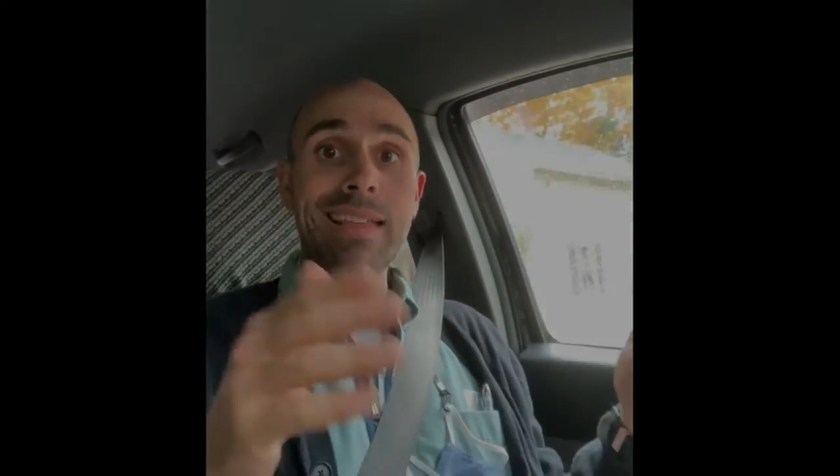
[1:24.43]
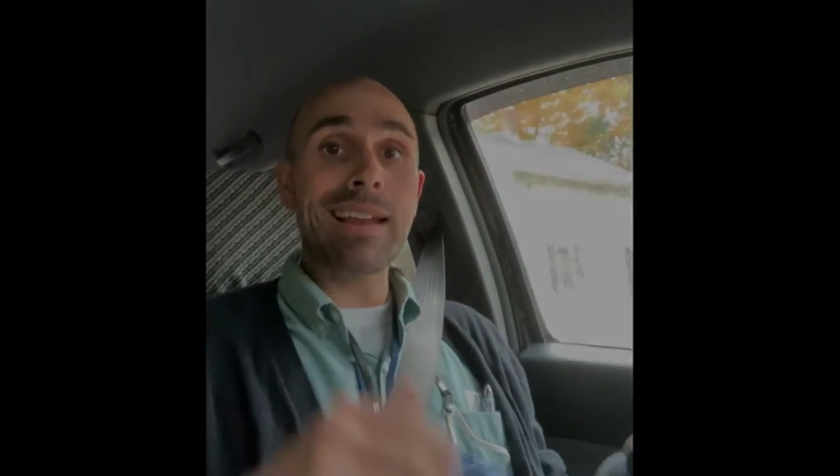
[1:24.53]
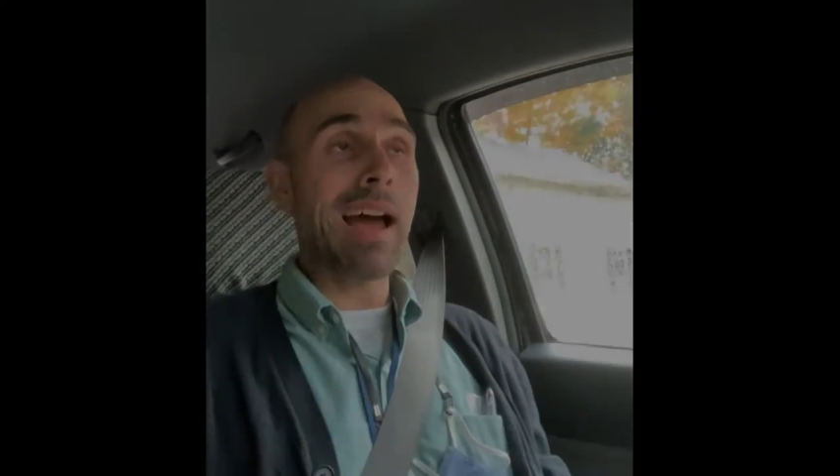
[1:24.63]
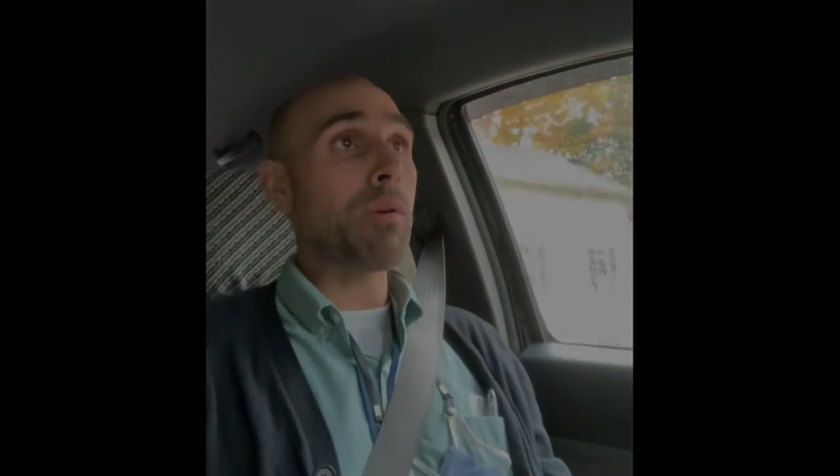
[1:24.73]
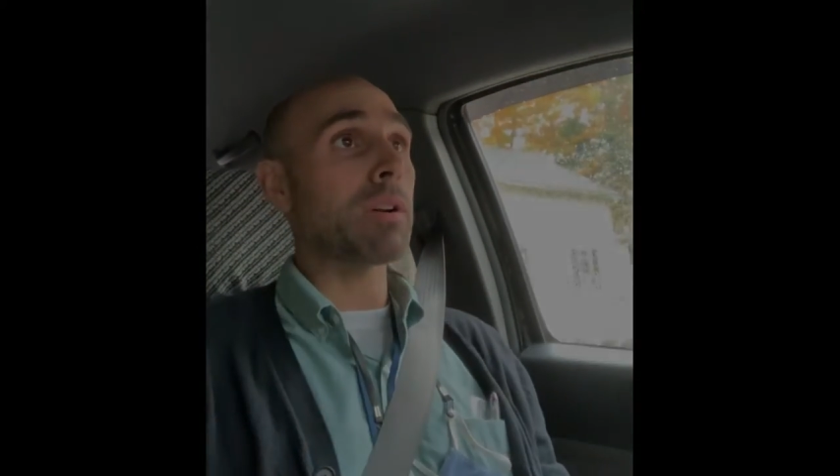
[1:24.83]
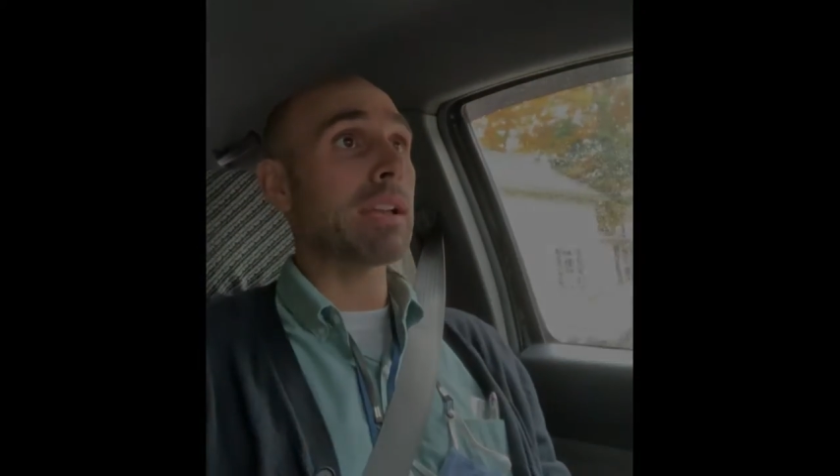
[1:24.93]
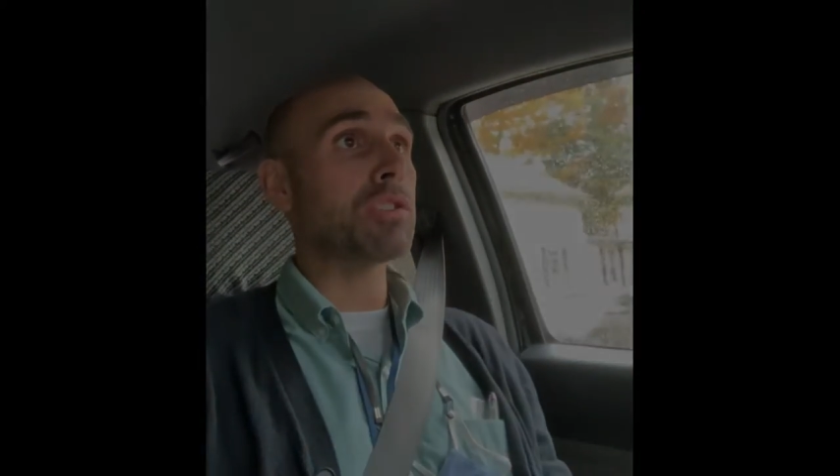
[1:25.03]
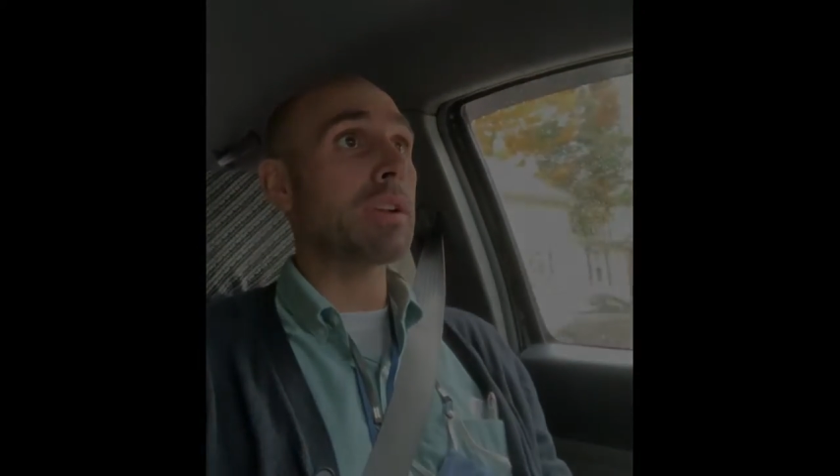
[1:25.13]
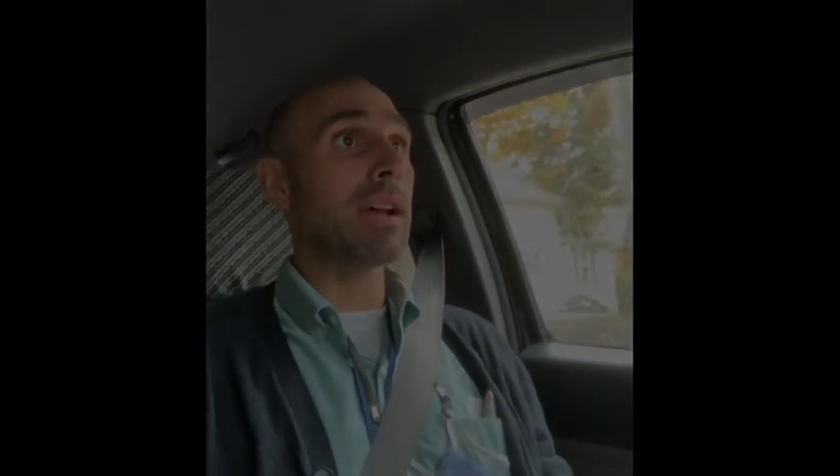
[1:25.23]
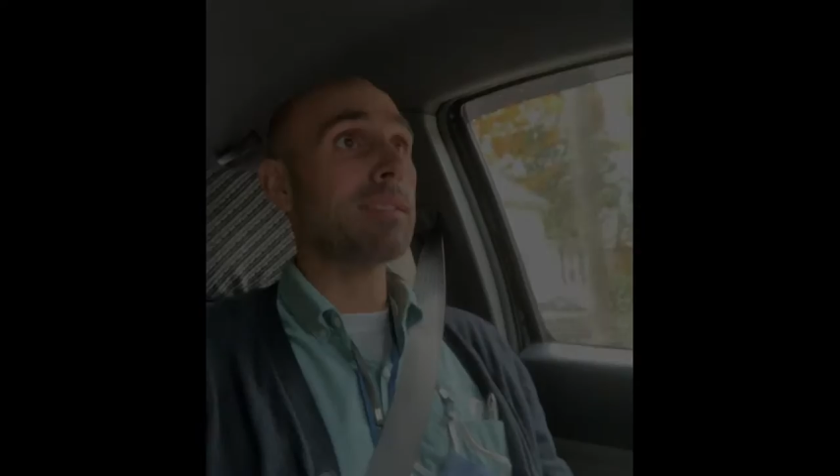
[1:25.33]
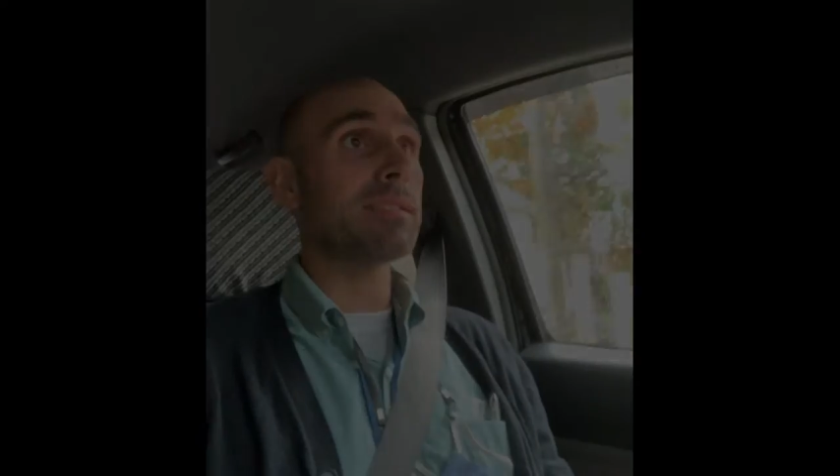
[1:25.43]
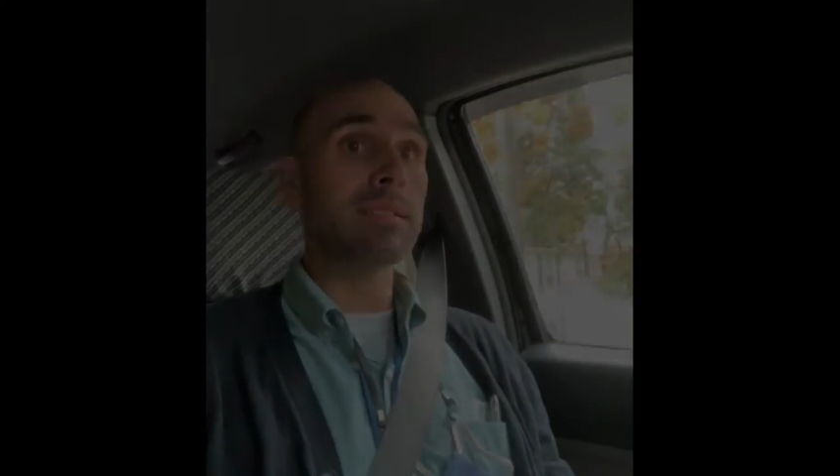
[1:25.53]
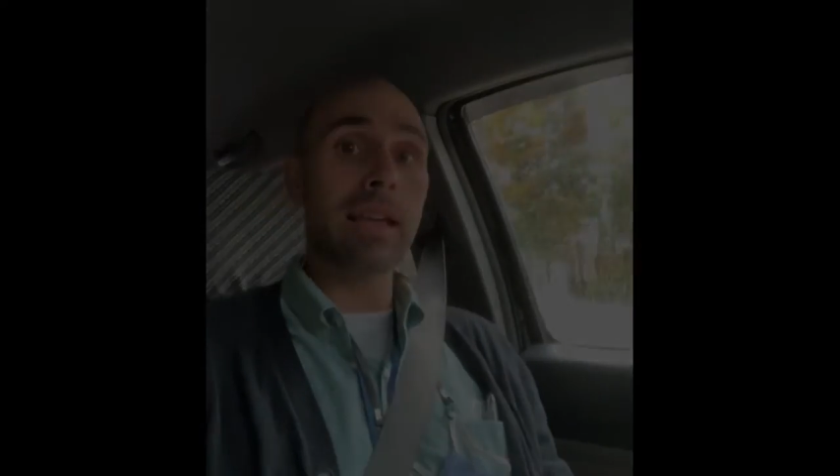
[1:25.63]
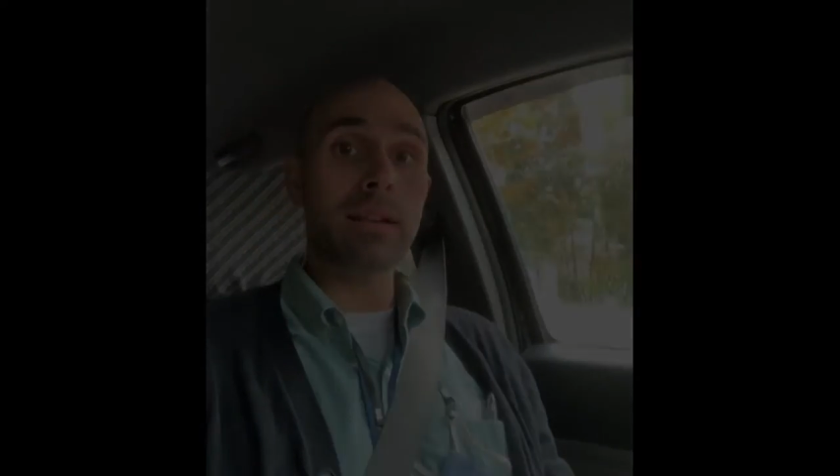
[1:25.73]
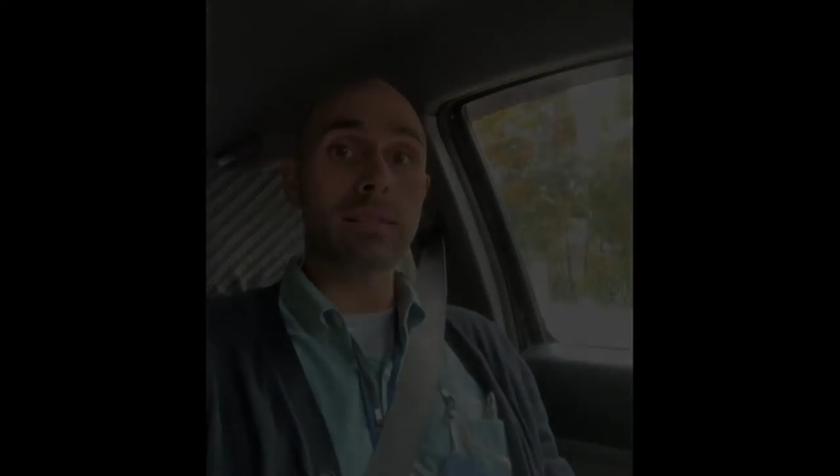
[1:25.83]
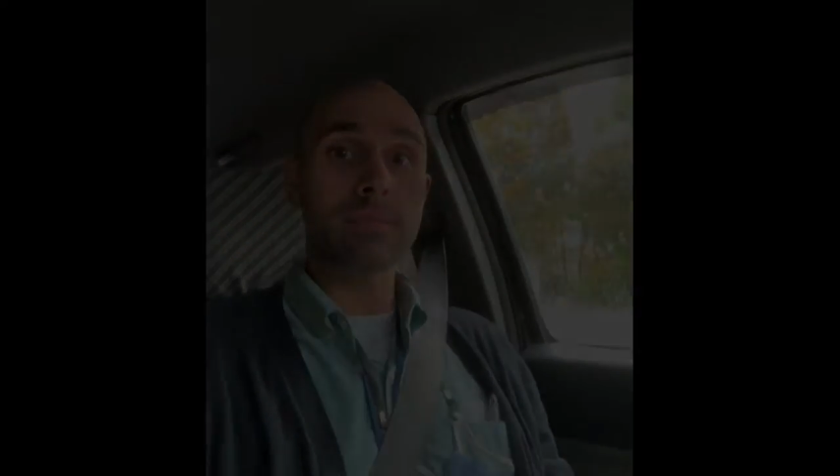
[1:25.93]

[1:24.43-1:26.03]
then I will catch you guys later.